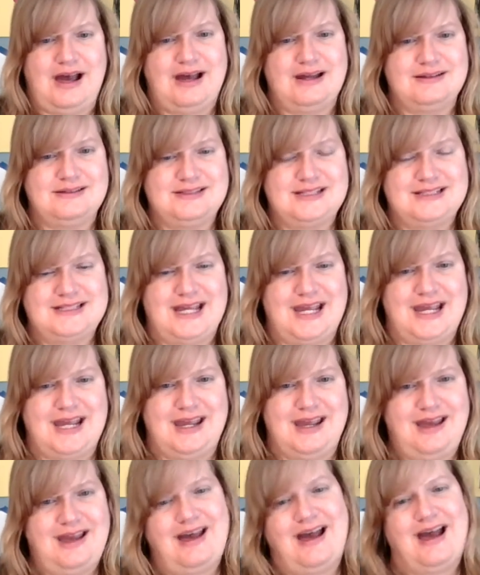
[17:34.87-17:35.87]

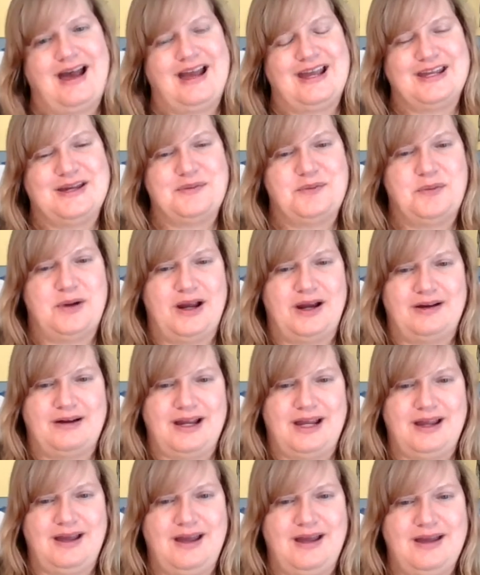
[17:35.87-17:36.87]
Today I am
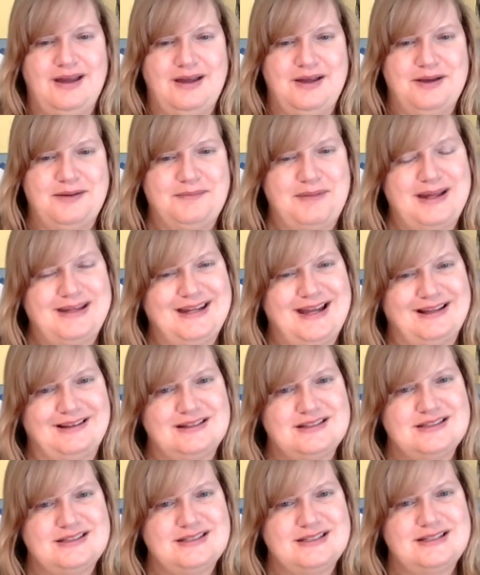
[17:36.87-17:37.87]
wearing my
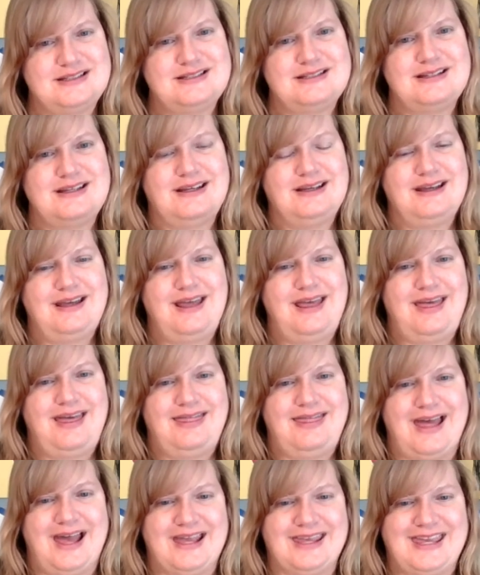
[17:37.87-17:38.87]
necklaces
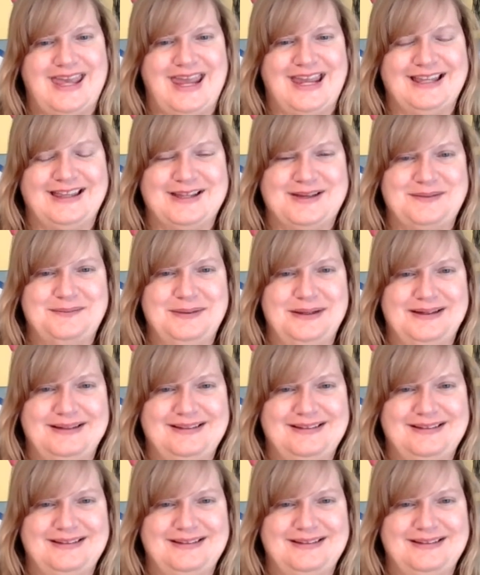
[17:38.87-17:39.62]
that Caleb